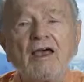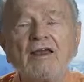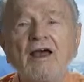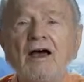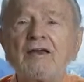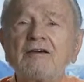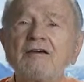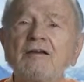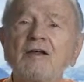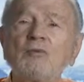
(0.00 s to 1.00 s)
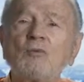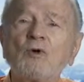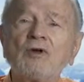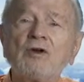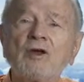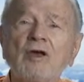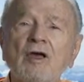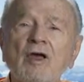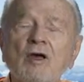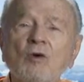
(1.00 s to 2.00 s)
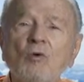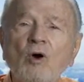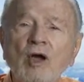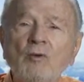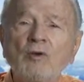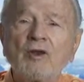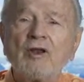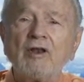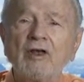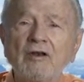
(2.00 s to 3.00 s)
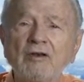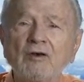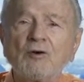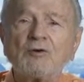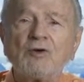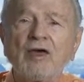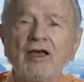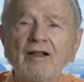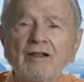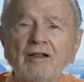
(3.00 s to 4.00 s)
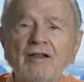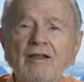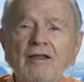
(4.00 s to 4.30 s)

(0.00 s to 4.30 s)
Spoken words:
And I couldn't help wondering, why would a nun go to hell?